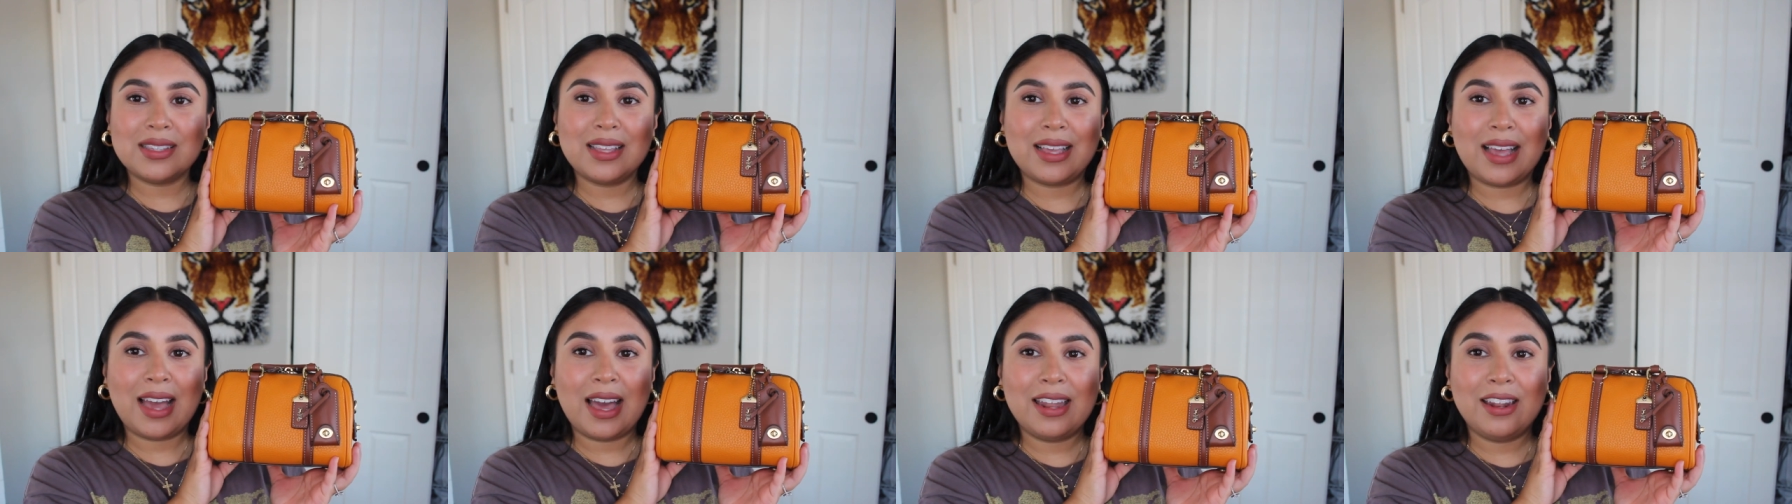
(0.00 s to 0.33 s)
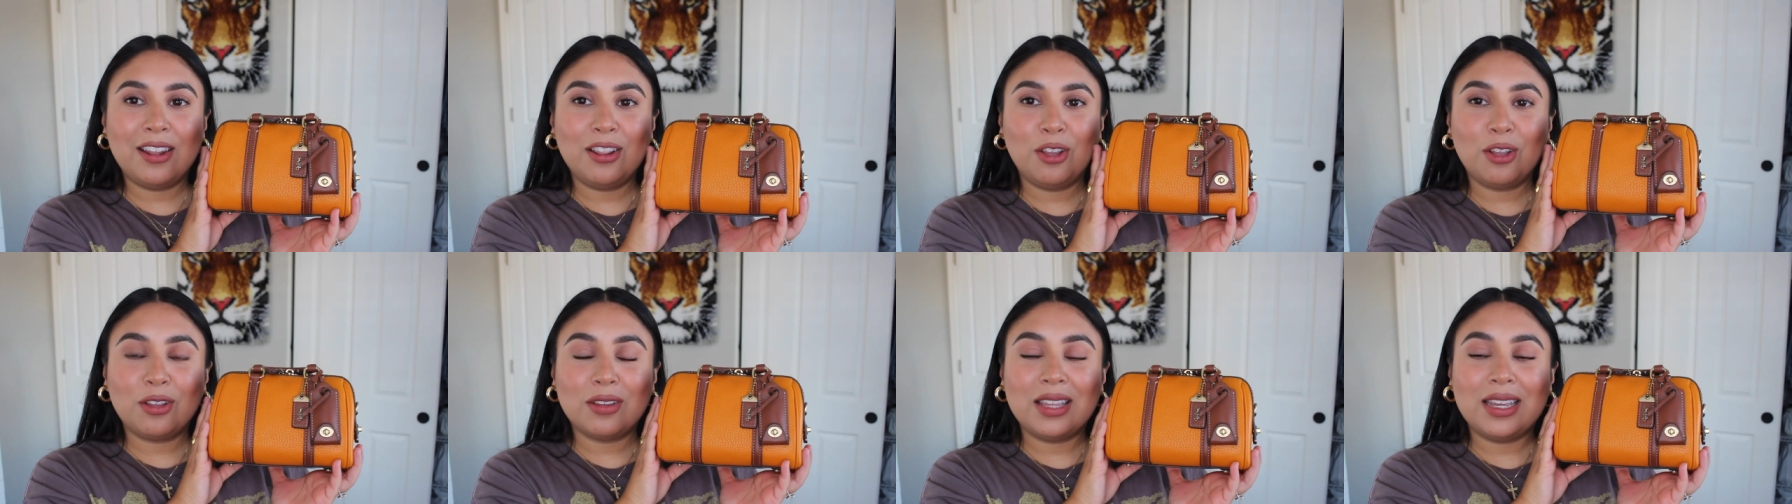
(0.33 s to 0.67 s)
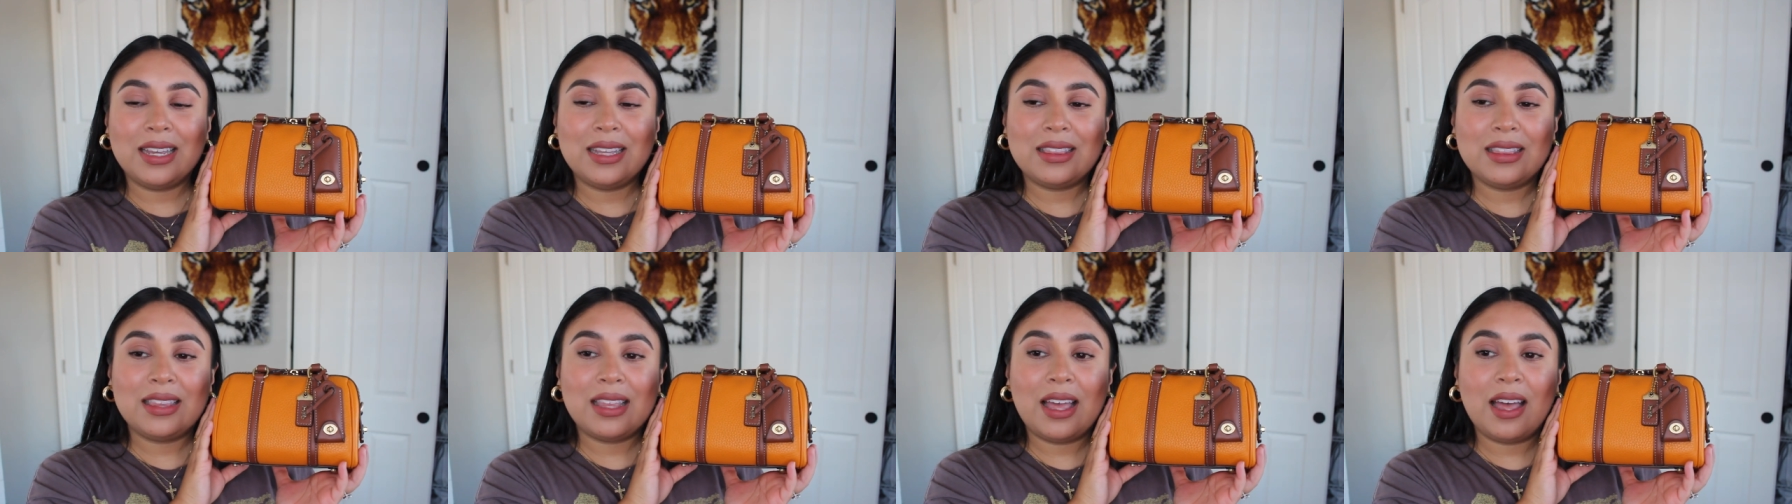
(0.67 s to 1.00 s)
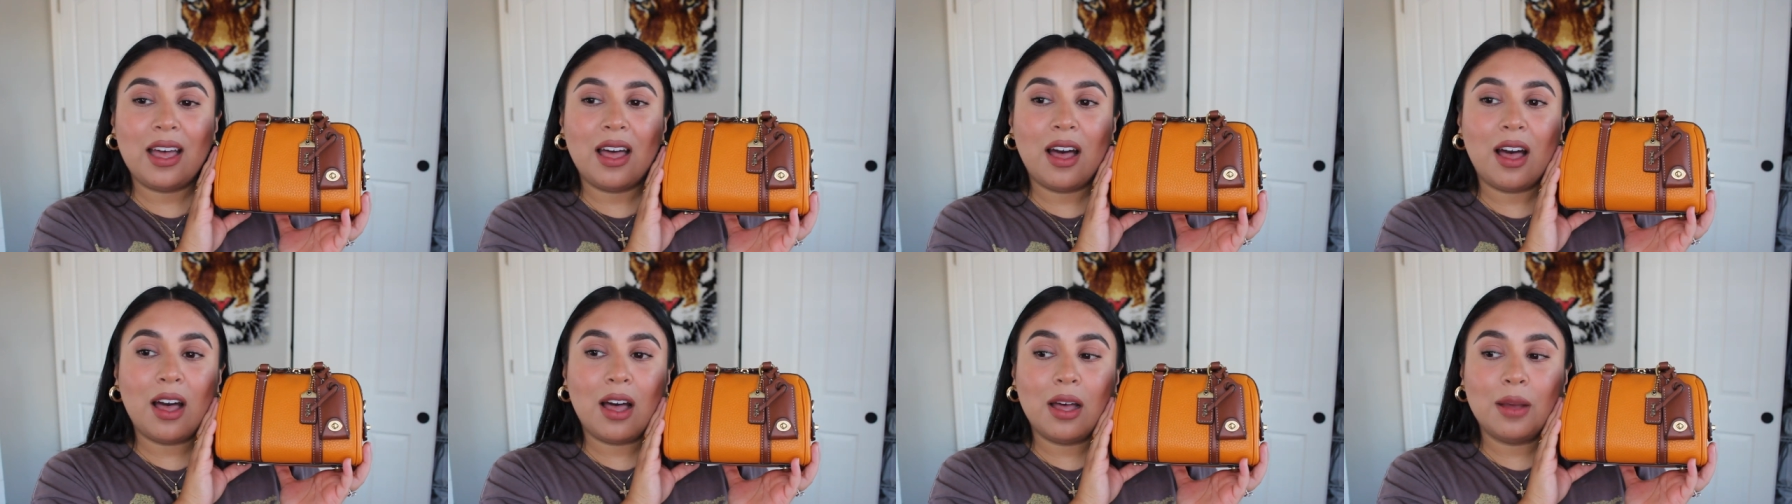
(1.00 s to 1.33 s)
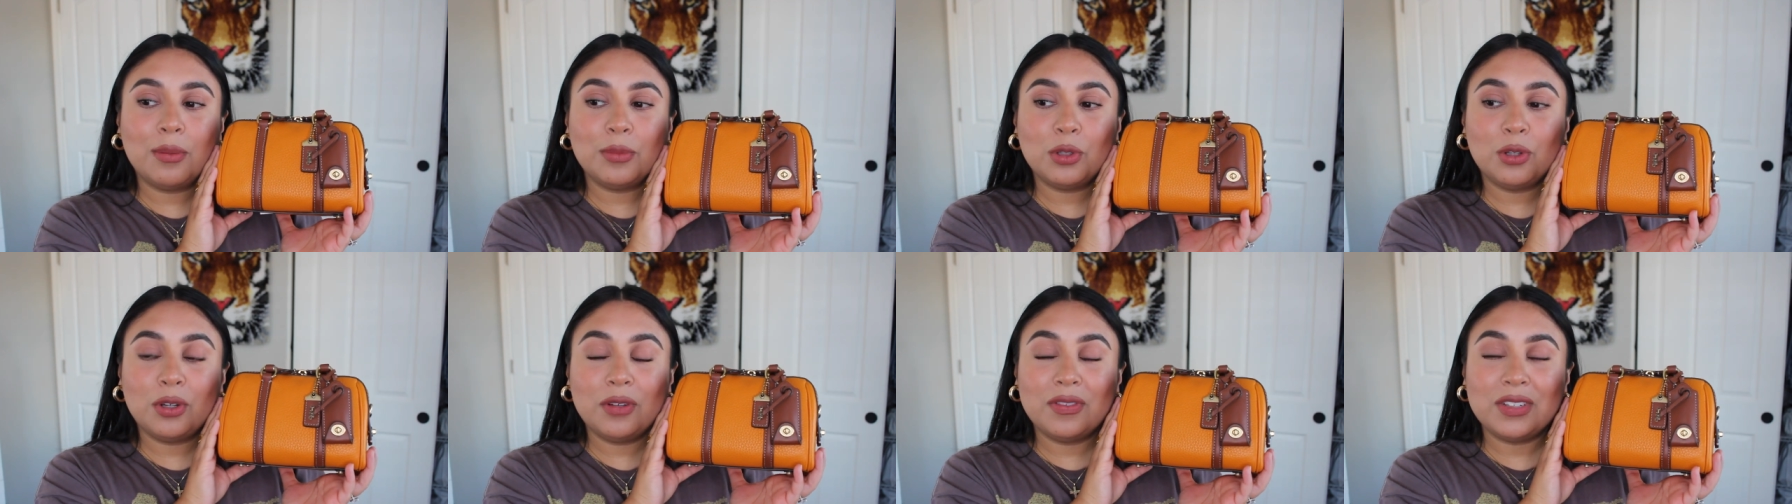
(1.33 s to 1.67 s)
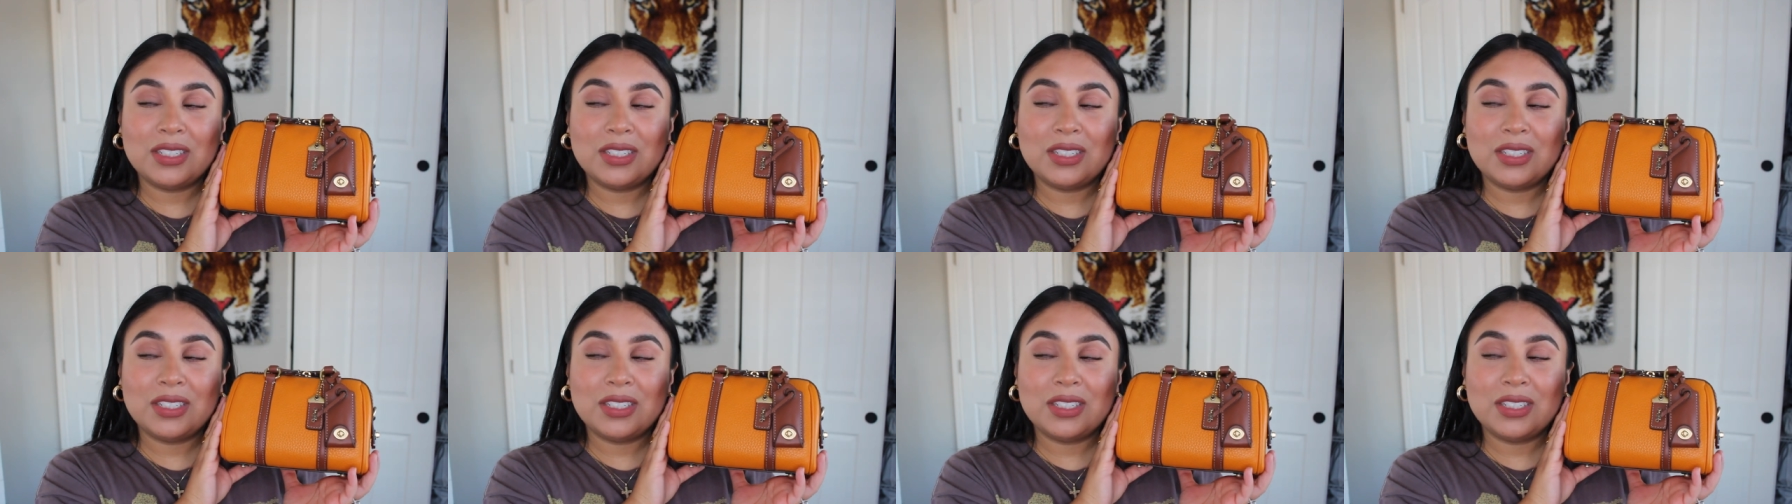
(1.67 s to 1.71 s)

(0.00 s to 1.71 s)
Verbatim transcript: They kind of look like the um, Louis